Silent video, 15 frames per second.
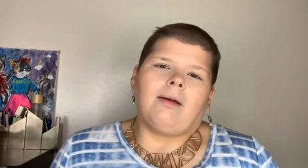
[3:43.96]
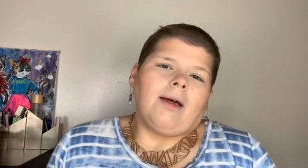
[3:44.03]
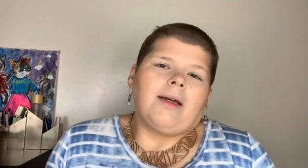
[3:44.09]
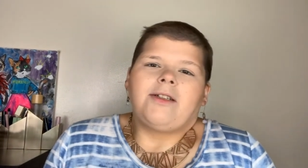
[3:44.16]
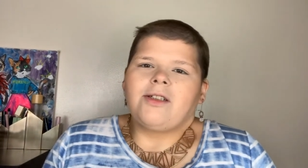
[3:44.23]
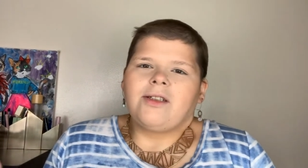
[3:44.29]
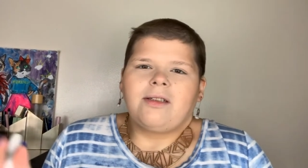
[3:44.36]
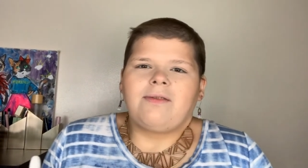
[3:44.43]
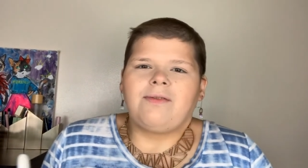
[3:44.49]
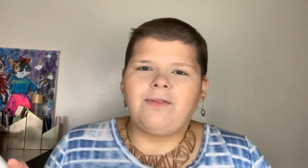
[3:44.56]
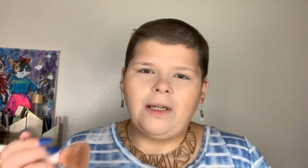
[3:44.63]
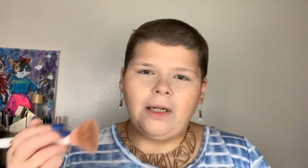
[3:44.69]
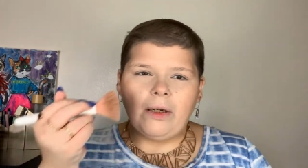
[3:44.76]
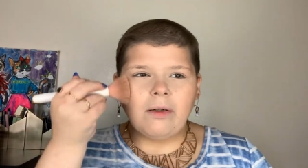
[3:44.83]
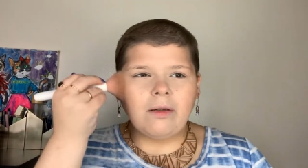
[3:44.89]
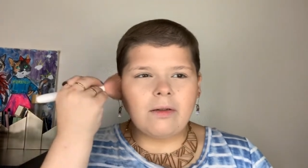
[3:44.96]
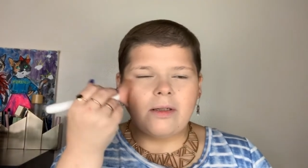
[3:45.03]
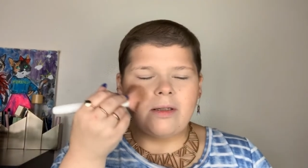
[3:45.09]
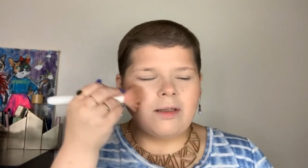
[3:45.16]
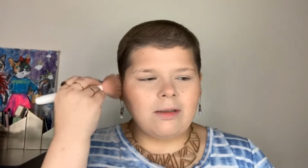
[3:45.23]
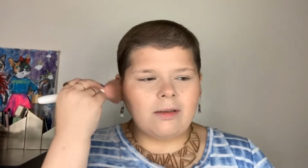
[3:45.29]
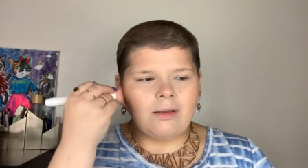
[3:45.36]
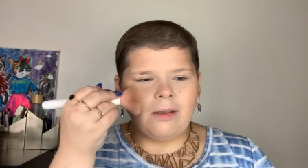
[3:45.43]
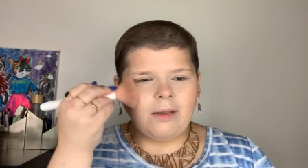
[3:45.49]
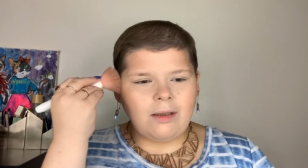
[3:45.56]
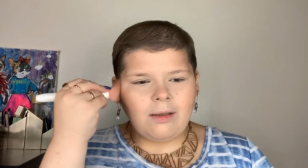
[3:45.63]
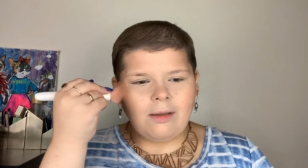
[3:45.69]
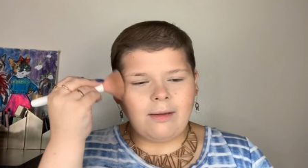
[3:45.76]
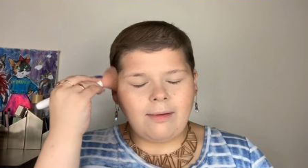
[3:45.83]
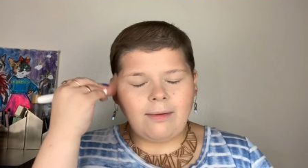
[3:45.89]
it just feels
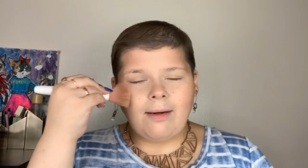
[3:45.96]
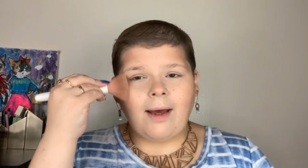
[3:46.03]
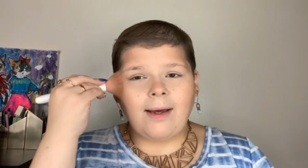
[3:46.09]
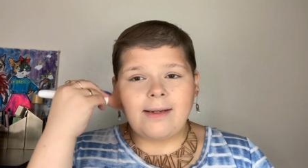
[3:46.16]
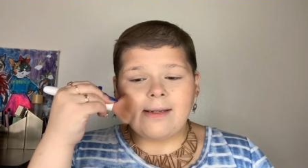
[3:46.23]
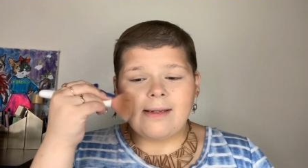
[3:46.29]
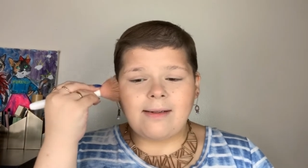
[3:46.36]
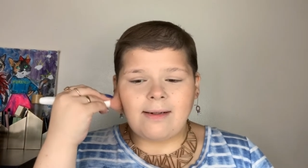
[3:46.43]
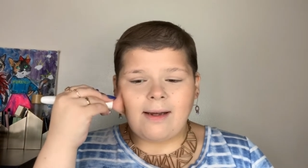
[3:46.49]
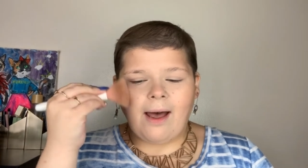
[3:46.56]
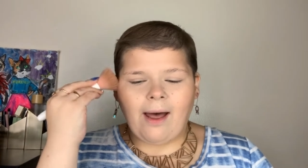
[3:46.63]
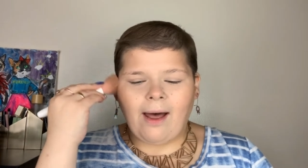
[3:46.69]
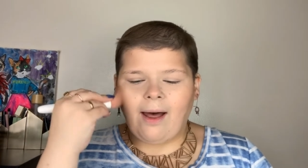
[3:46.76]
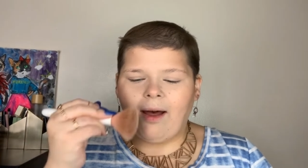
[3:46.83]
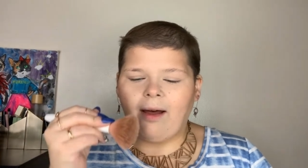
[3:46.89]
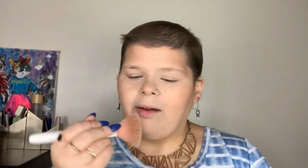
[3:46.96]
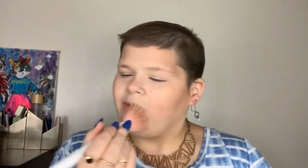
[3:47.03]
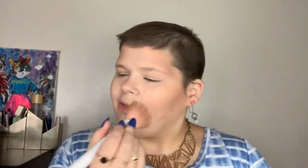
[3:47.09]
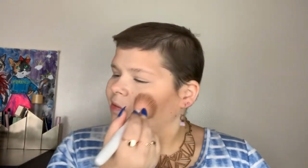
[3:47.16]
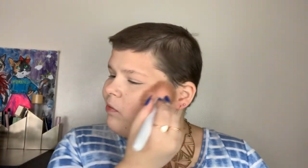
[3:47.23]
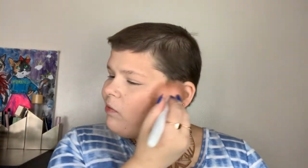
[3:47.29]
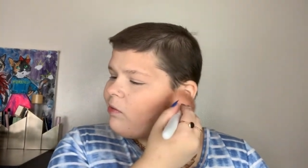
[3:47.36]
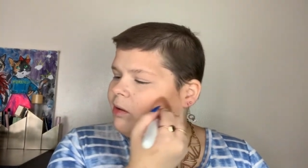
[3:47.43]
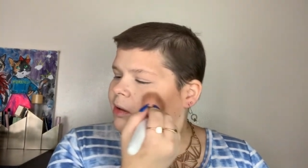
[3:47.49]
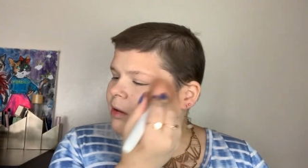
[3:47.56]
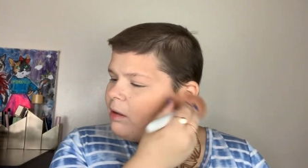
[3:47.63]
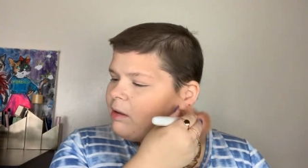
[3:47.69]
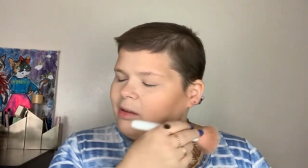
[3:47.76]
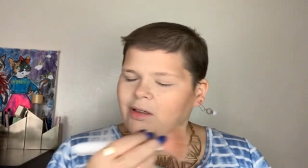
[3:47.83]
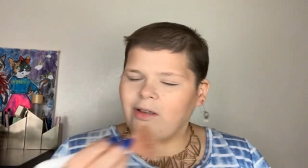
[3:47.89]
nice to have
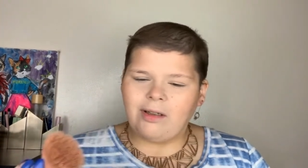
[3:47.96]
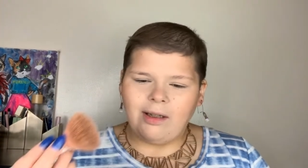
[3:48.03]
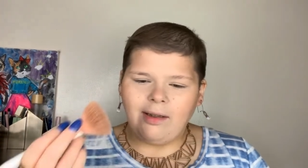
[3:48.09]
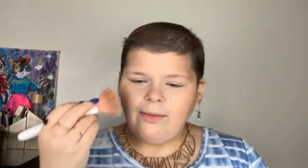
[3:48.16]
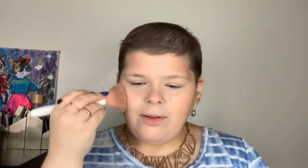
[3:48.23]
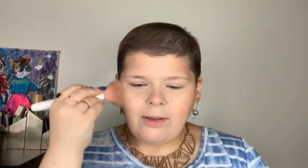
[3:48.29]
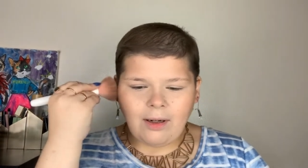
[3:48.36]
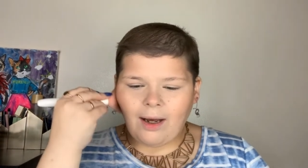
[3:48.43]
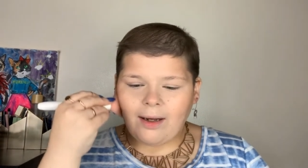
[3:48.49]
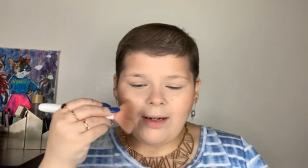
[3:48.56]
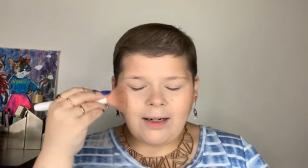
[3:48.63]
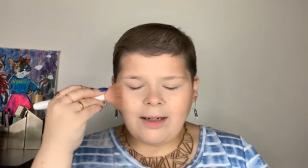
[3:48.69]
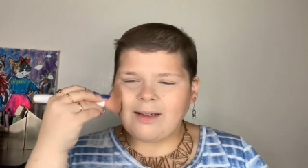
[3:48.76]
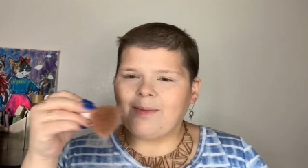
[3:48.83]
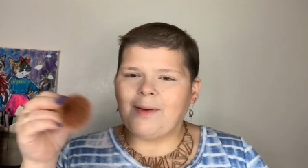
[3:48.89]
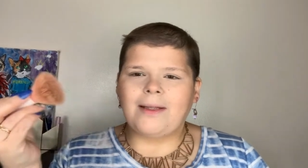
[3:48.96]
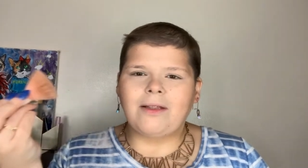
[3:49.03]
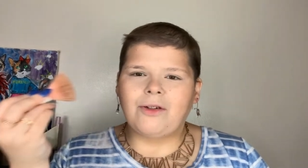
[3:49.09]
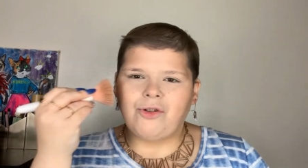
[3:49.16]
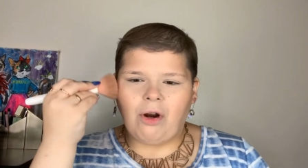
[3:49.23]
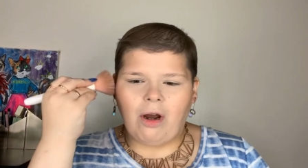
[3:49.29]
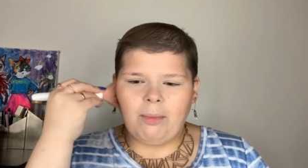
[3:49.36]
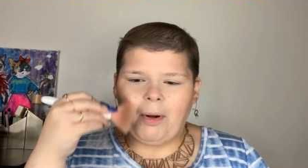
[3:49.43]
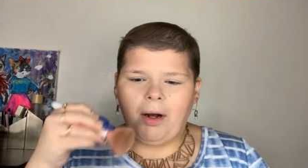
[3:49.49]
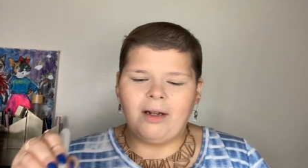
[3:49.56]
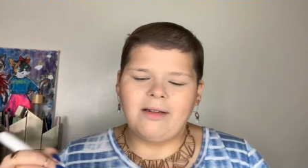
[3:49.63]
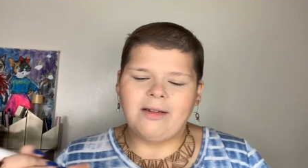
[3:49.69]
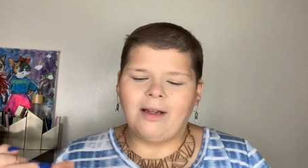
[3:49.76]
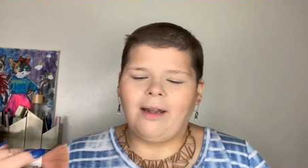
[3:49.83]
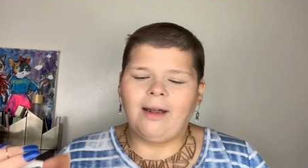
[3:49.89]
even I didn't expect the
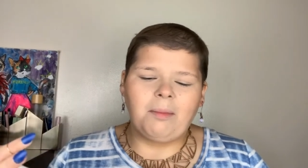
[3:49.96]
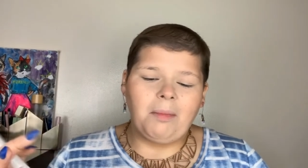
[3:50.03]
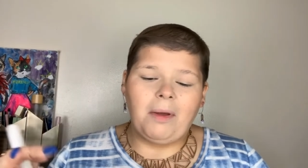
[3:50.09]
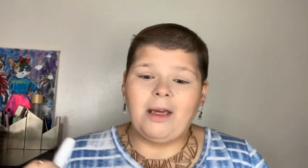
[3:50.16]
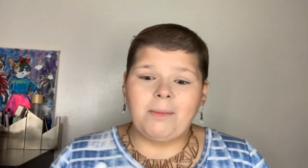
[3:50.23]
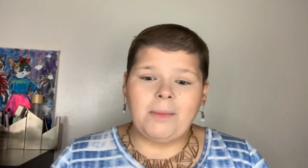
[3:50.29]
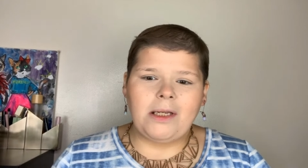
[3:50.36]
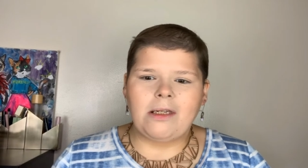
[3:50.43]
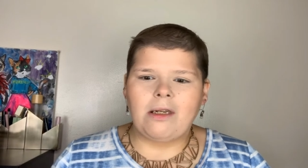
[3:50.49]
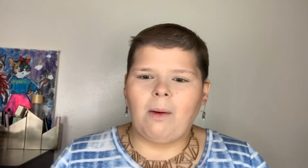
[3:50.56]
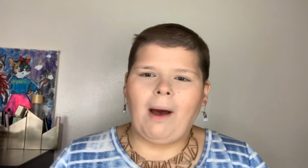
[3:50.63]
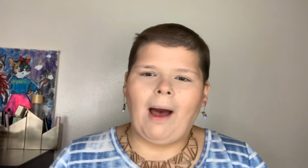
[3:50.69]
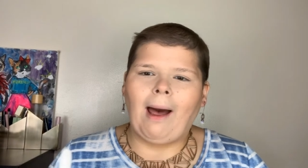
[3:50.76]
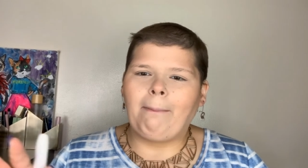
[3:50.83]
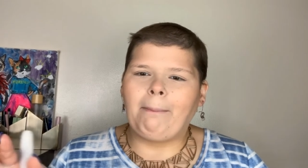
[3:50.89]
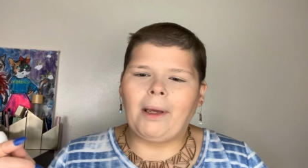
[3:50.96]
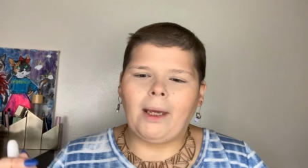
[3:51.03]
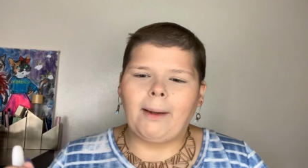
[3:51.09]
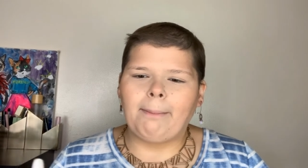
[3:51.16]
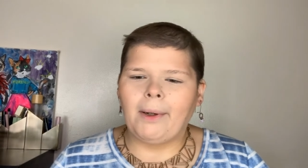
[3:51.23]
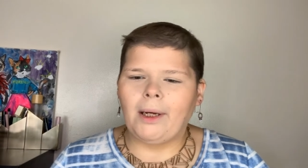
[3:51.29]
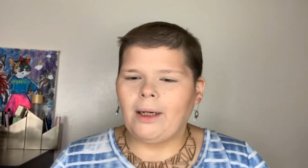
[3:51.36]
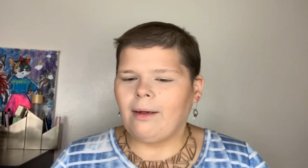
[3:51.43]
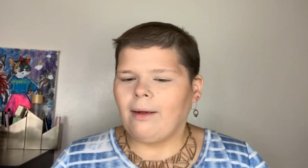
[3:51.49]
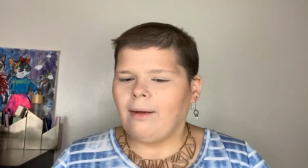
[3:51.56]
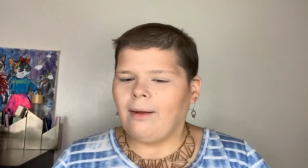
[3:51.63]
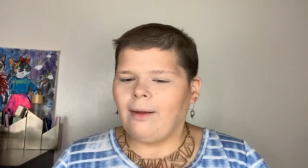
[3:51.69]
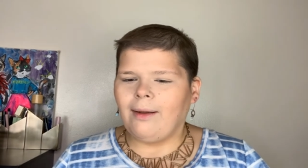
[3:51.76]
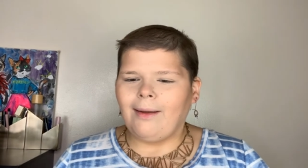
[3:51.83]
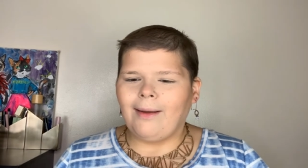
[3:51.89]
tripod to like make me so happy but
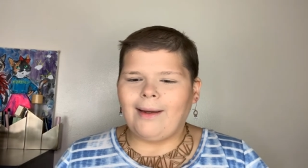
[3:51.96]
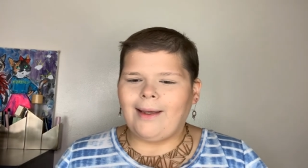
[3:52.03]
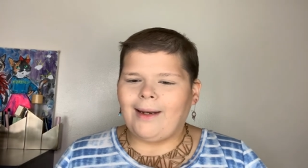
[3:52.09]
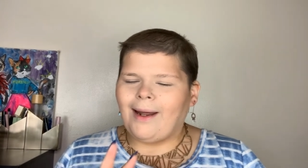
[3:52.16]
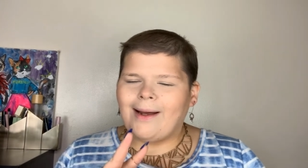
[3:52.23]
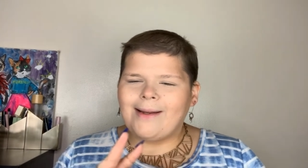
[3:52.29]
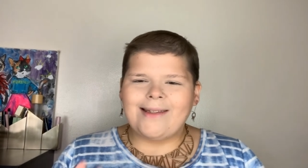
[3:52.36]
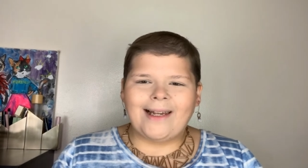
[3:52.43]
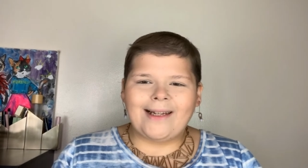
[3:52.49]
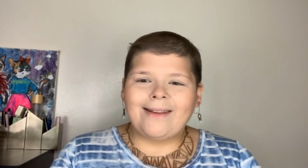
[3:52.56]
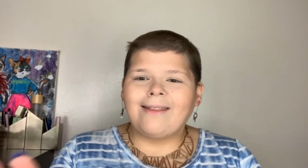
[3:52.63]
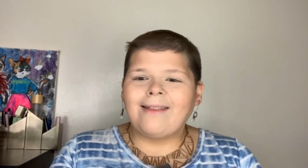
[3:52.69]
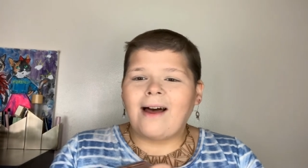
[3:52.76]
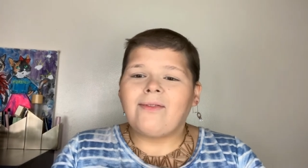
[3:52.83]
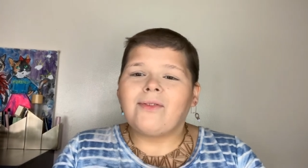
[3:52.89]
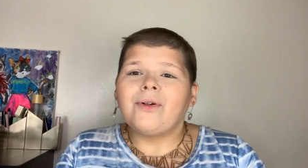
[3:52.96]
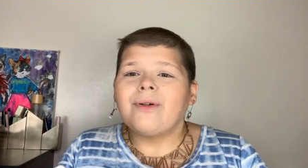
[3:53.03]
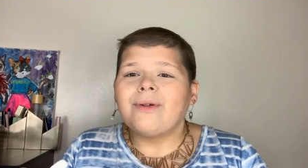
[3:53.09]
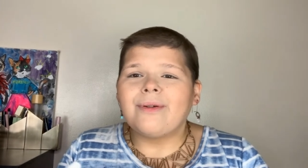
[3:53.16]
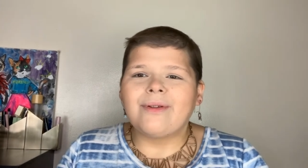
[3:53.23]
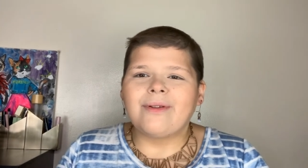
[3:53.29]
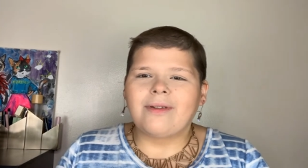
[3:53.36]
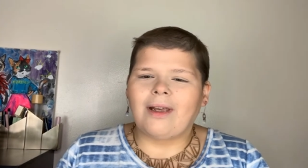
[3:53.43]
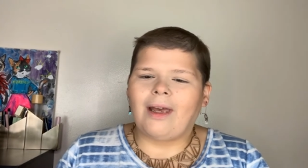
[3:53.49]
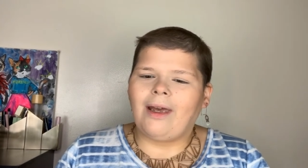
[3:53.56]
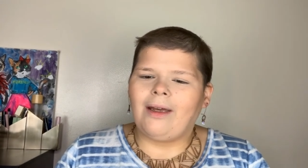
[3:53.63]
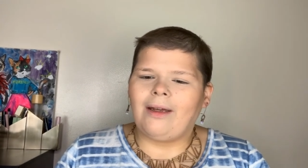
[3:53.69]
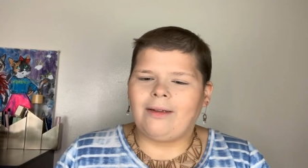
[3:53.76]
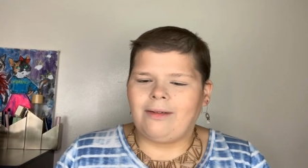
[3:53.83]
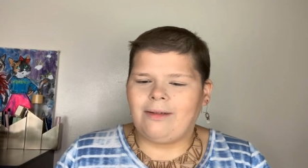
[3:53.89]
it has like levels
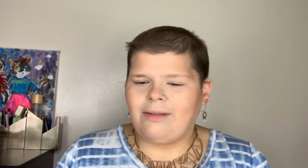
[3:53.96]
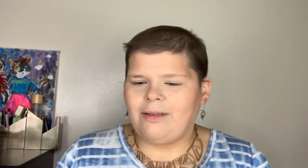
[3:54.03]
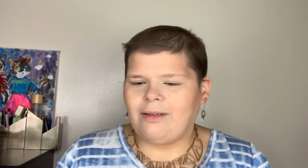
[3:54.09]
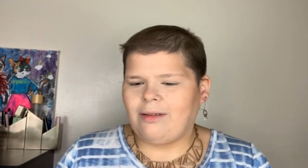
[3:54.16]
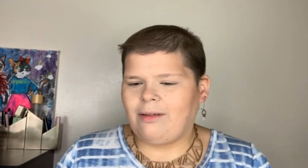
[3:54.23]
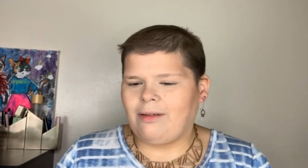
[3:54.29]
and